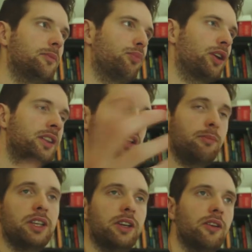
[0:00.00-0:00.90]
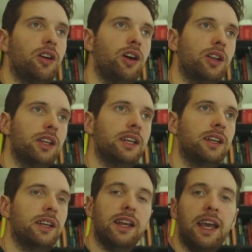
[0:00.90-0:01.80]
bring the material all
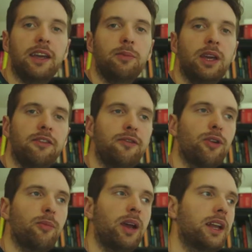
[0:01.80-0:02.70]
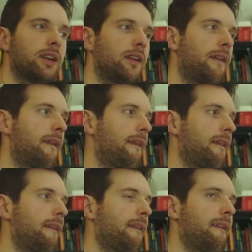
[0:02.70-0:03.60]
in AMA format,
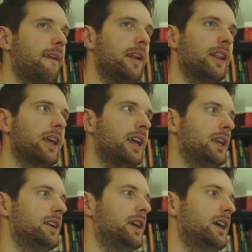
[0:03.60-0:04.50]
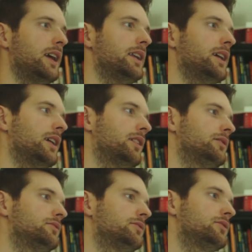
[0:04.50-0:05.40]
and then I'd
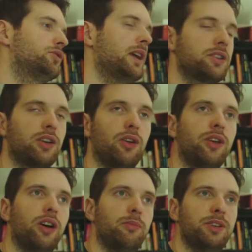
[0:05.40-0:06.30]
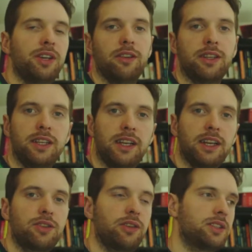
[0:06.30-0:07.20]
transcode all the material to
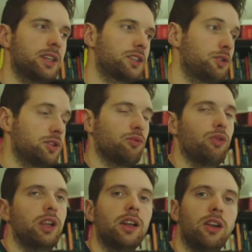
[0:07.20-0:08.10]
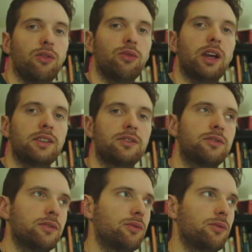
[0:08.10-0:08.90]
DNX36, which is a really low res